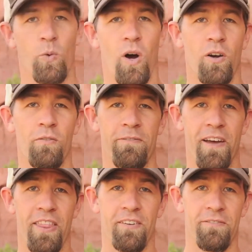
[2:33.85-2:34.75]
Wokova
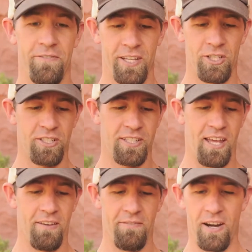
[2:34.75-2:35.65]
Feather features
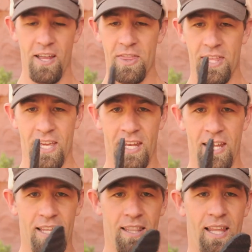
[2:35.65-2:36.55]
a very
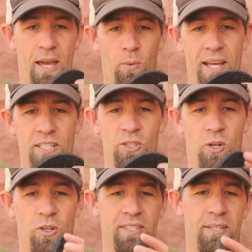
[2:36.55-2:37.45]
thin, lightweight
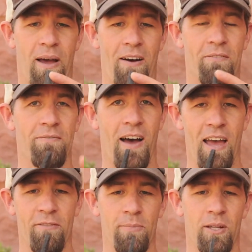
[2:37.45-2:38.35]
sole. It's about
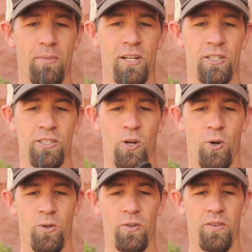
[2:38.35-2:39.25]
five millimeters
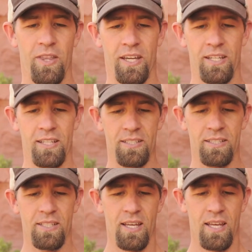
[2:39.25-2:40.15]
total
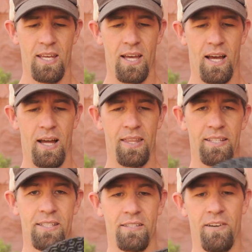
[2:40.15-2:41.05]
thickness. Uh,
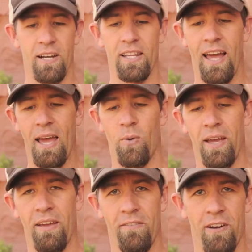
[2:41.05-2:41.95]
this is a very
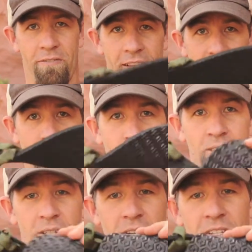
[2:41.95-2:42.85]
lightweight, very flexible
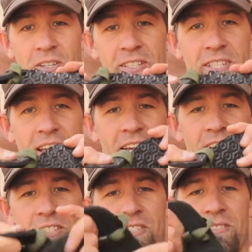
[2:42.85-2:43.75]
sole. You can see I
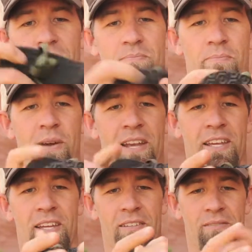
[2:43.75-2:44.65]
can just bend
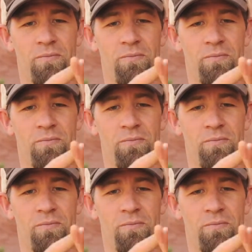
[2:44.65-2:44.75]
it,